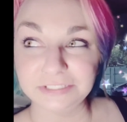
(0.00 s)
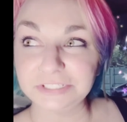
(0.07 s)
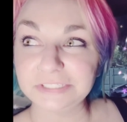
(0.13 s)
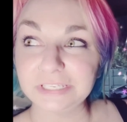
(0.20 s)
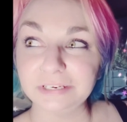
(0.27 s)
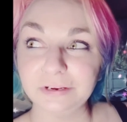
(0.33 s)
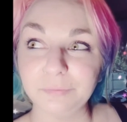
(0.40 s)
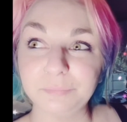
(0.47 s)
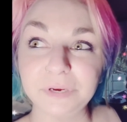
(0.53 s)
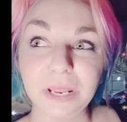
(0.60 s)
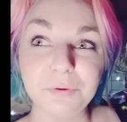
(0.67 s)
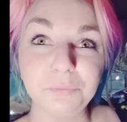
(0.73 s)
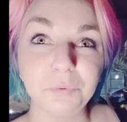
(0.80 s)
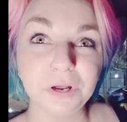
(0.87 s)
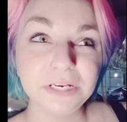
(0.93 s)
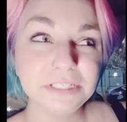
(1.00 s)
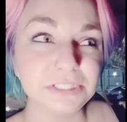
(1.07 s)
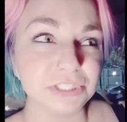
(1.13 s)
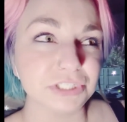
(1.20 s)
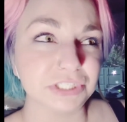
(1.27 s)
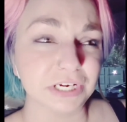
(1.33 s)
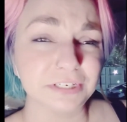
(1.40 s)
I just signed up. But I wanted
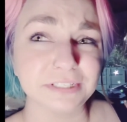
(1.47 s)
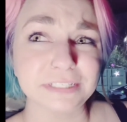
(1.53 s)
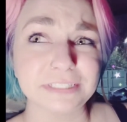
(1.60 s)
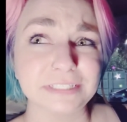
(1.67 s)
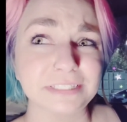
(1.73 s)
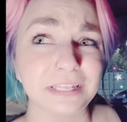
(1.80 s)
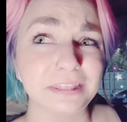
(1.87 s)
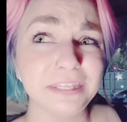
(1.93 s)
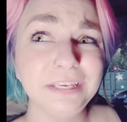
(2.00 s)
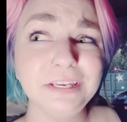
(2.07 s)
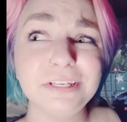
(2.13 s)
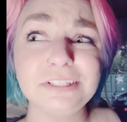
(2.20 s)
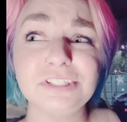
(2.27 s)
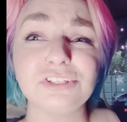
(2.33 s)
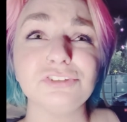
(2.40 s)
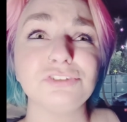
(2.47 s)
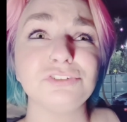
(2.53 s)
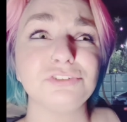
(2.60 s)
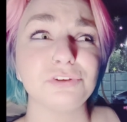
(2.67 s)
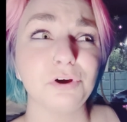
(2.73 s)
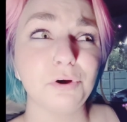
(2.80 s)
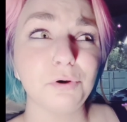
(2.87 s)
to share this because I think it is
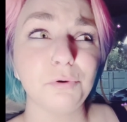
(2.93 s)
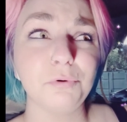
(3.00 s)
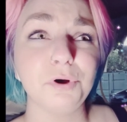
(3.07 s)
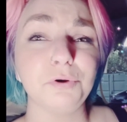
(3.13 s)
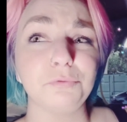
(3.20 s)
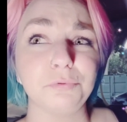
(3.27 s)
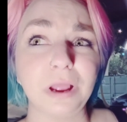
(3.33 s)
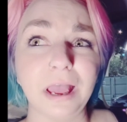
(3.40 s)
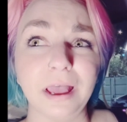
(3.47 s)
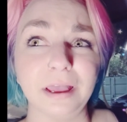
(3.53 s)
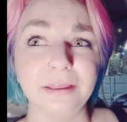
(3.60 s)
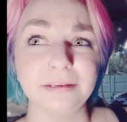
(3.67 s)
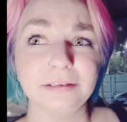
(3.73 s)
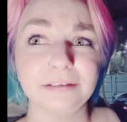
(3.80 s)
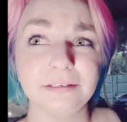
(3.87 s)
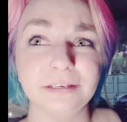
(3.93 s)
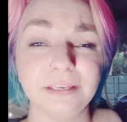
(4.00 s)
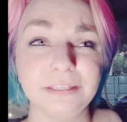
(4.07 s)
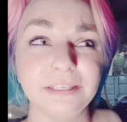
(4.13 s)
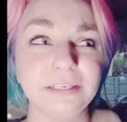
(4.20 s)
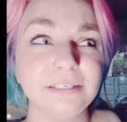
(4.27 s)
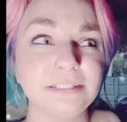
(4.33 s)
so rad. I
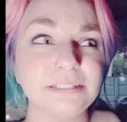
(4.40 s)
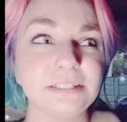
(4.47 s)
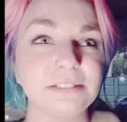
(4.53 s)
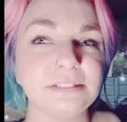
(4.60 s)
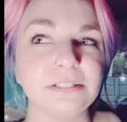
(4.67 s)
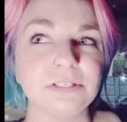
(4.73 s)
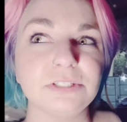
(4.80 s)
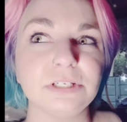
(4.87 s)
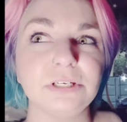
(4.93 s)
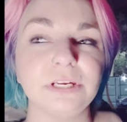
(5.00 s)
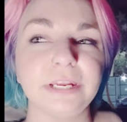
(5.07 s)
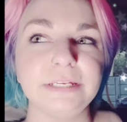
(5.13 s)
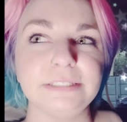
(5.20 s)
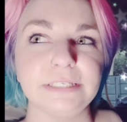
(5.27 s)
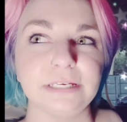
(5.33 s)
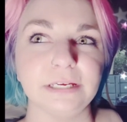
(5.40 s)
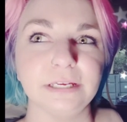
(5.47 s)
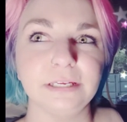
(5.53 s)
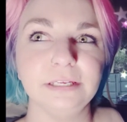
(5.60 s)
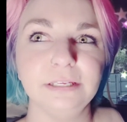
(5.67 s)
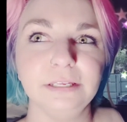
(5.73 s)
think it is such a good idea.